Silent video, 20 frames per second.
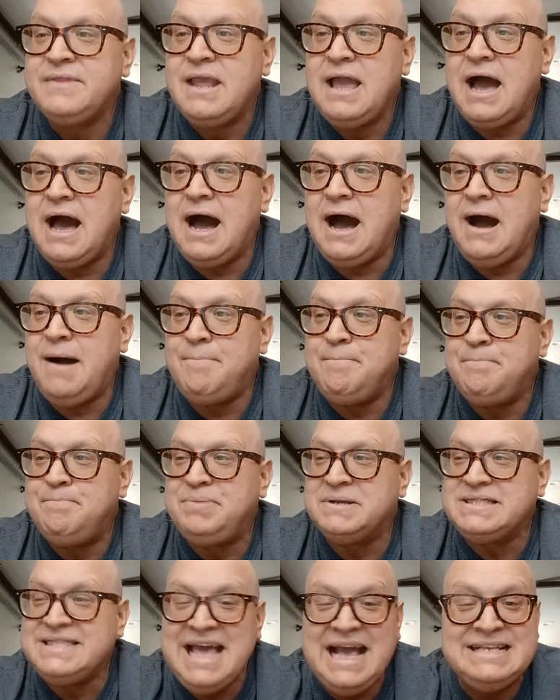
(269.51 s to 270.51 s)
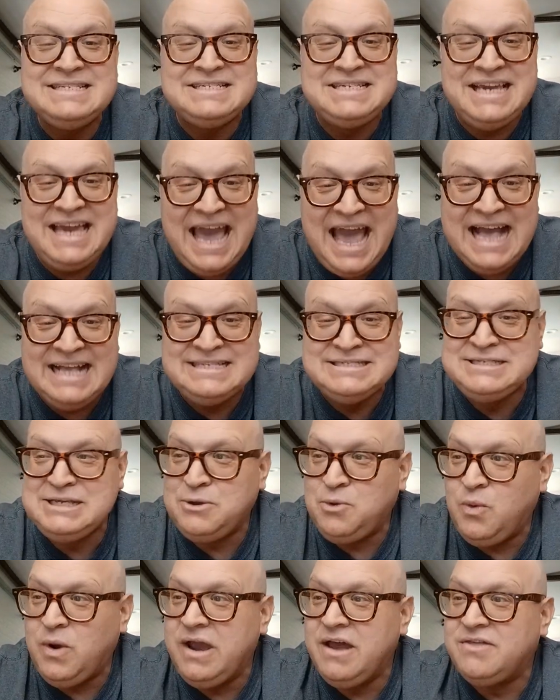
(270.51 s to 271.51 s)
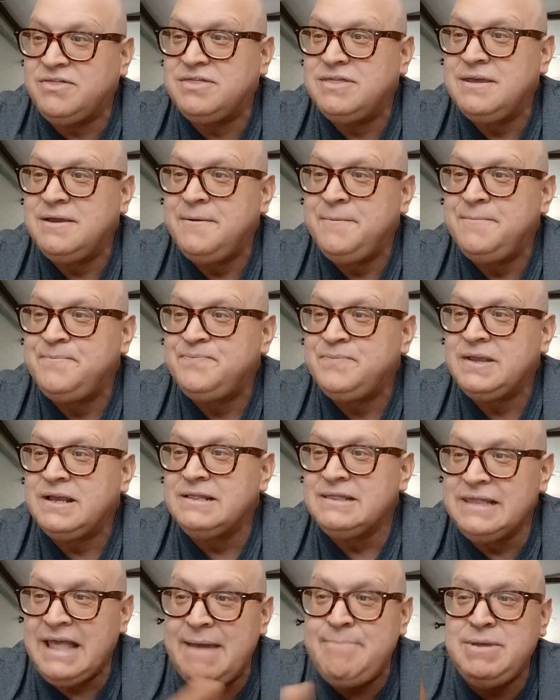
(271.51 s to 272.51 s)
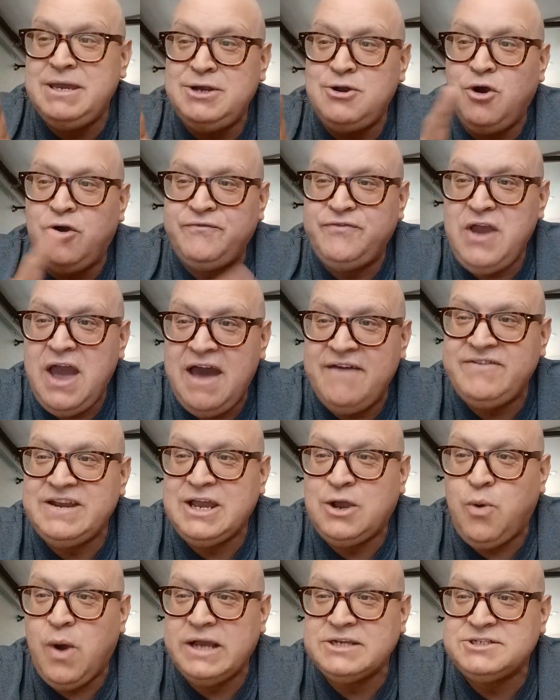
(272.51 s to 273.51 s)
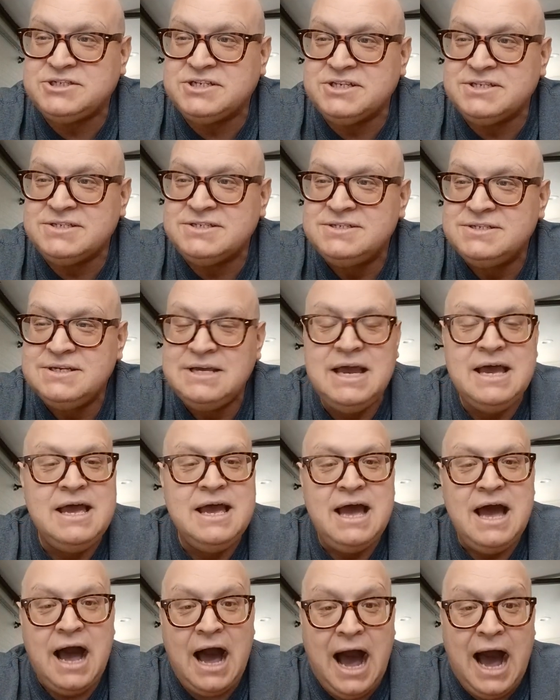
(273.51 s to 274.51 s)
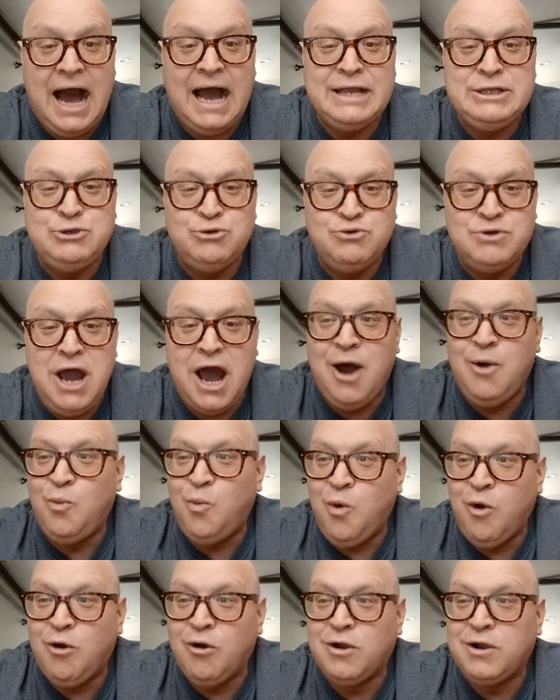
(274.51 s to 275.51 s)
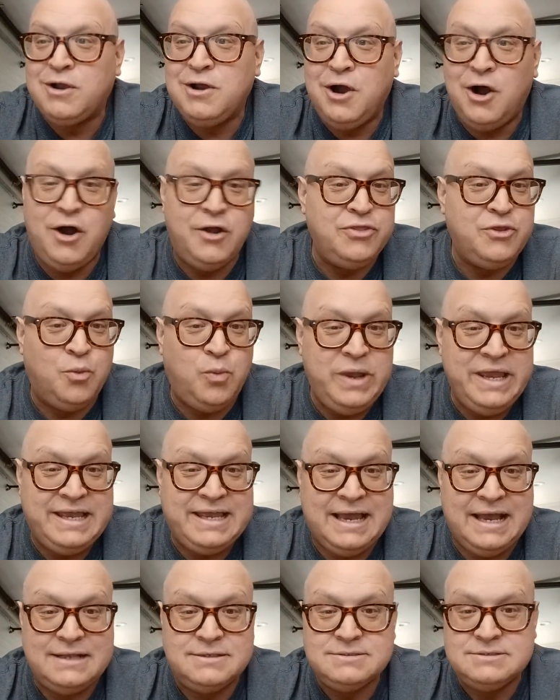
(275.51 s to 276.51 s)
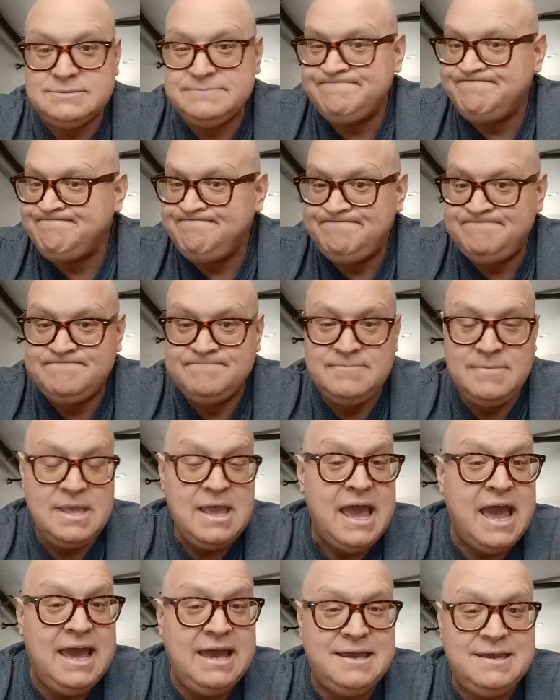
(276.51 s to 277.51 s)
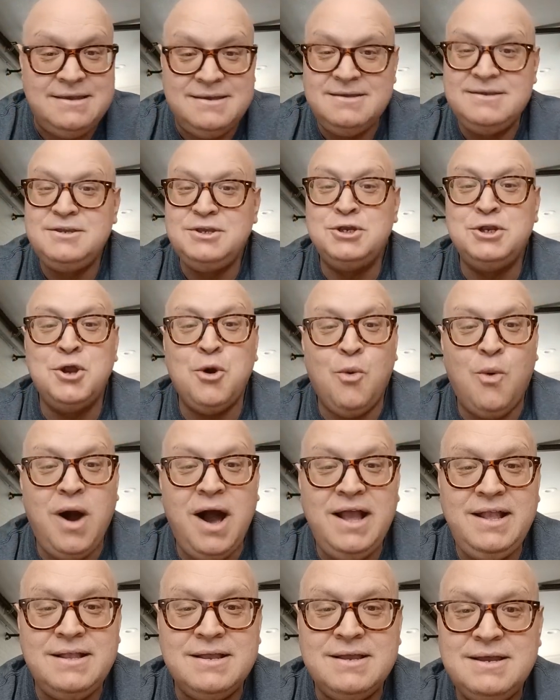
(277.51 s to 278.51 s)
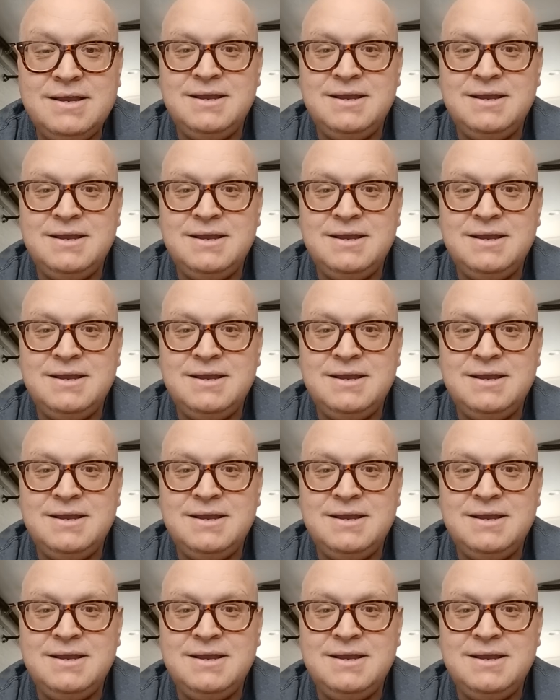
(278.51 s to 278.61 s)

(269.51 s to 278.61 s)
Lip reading: But then she ends it with, let me know if you have any questions. I do not work on the weekends. Hey, you know what?